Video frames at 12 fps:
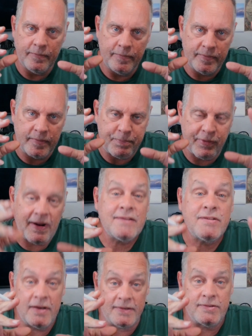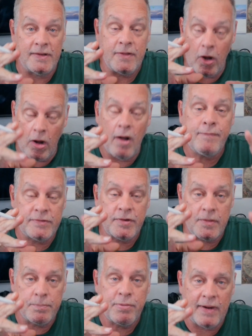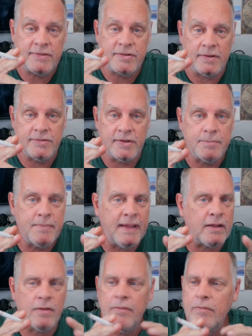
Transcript: the presidency, the office of the presidency, to make